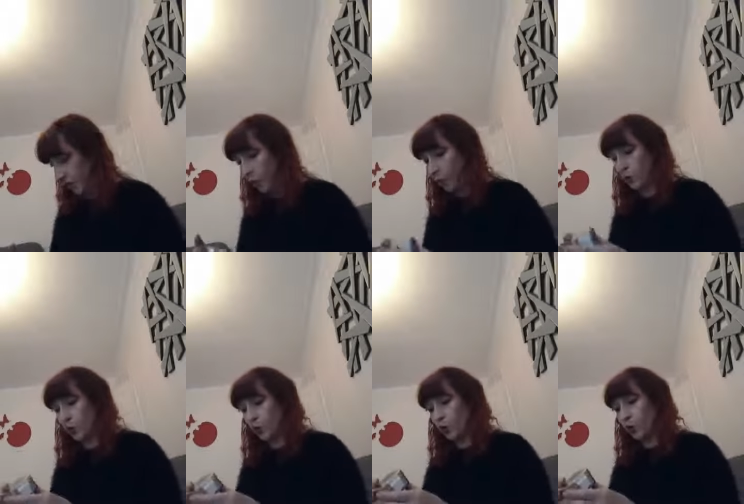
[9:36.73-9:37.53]
Oh,
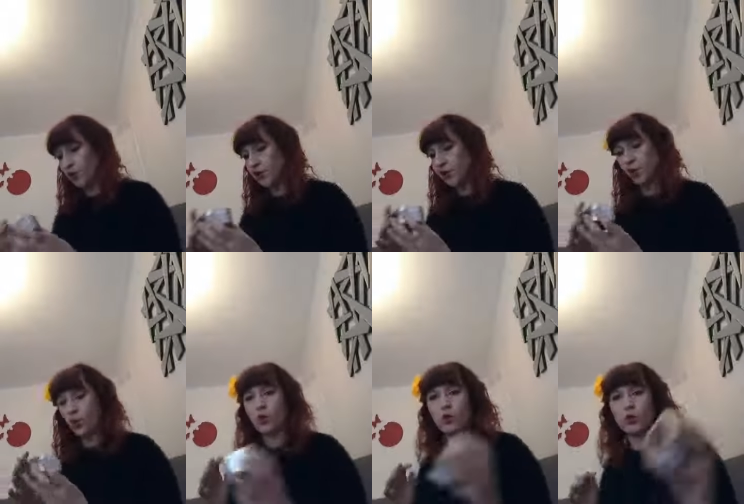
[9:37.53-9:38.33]
blood orange.
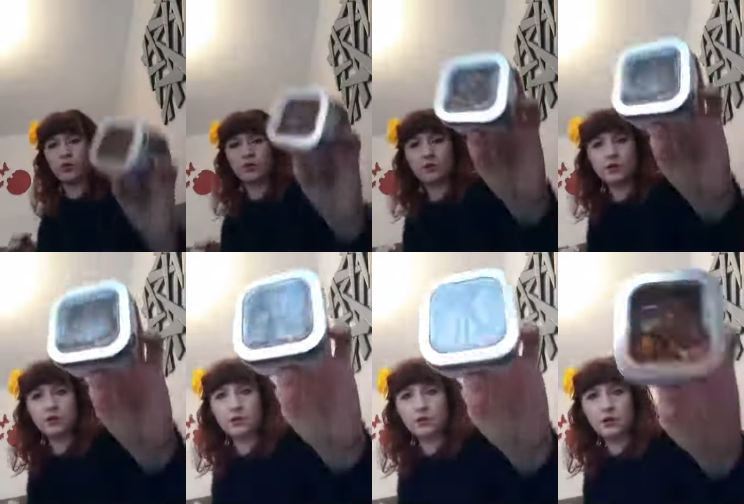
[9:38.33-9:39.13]
Oh,
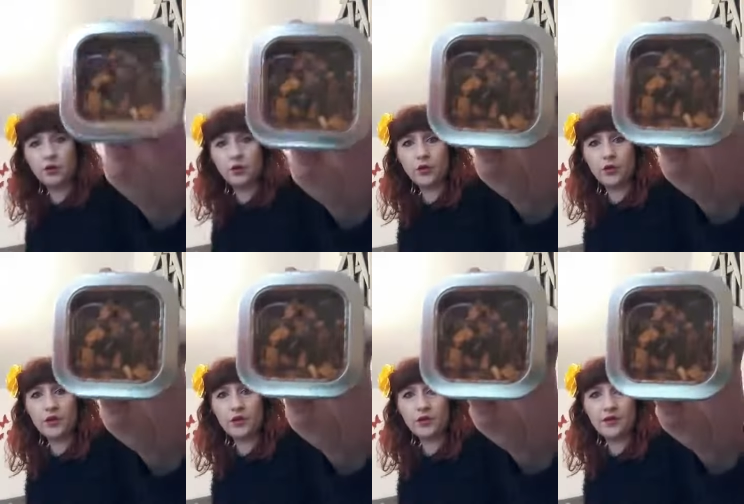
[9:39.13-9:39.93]
look
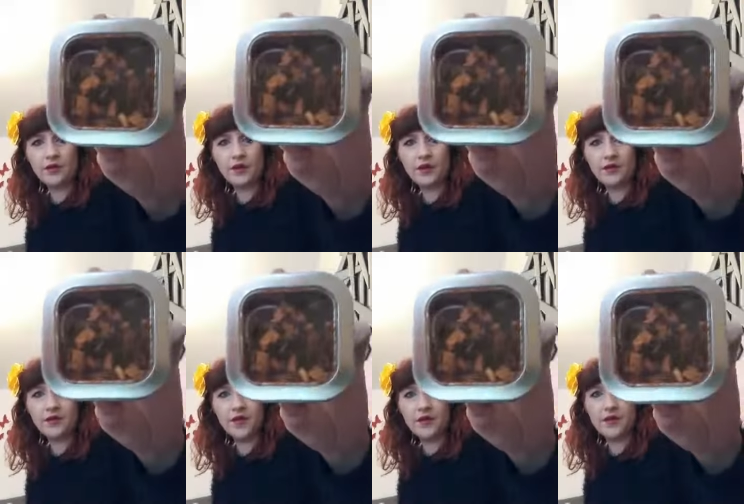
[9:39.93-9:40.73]
at
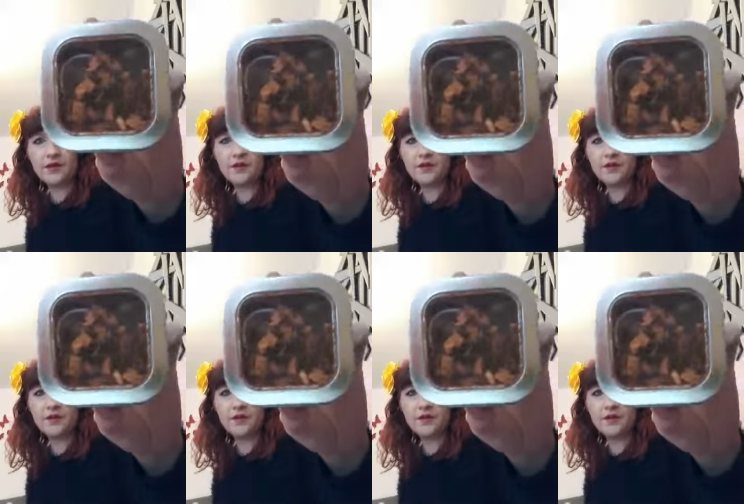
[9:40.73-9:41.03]
that.